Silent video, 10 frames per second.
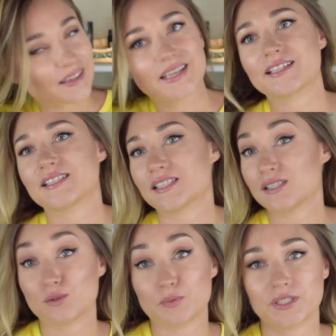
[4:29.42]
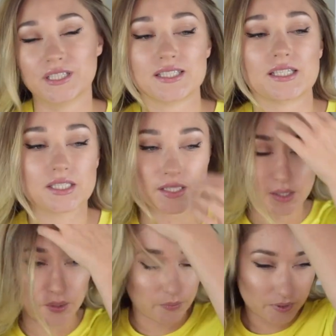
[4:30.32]
is super easy.
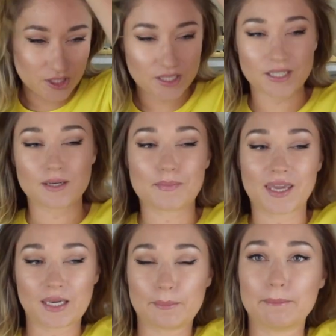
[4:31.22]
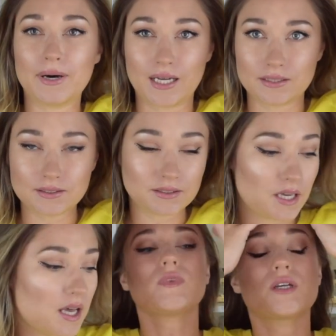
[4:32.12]
So we're just gonna make a bun.
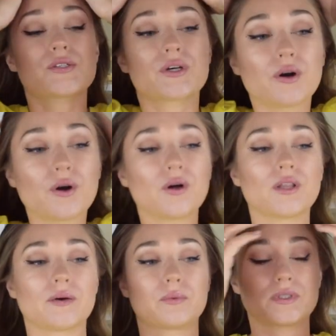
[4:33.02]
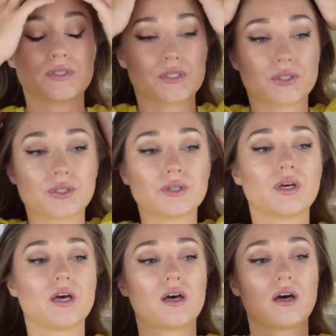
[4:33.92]
So all I will do,
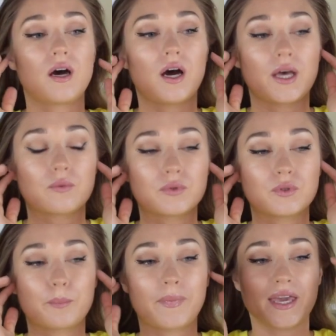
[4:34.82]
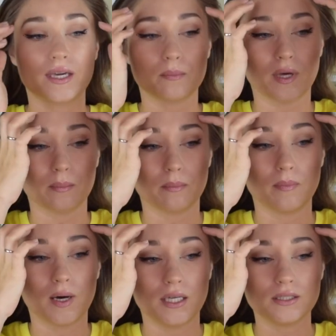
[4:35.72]
I will make my
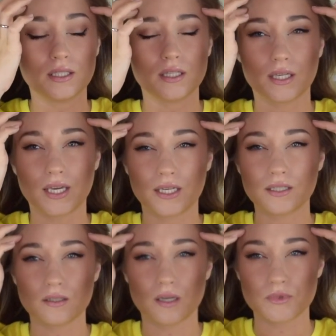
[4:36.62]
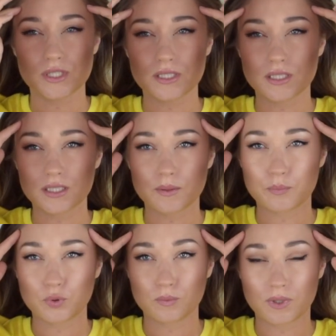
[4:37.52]
bun, and again I'm just gonna
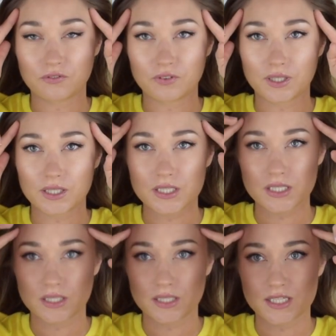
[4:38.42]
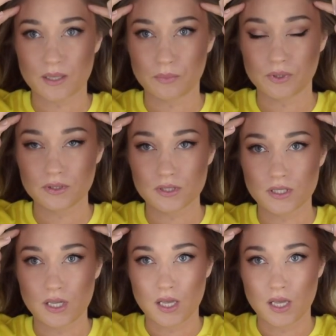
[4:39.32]
put my fingers in the temples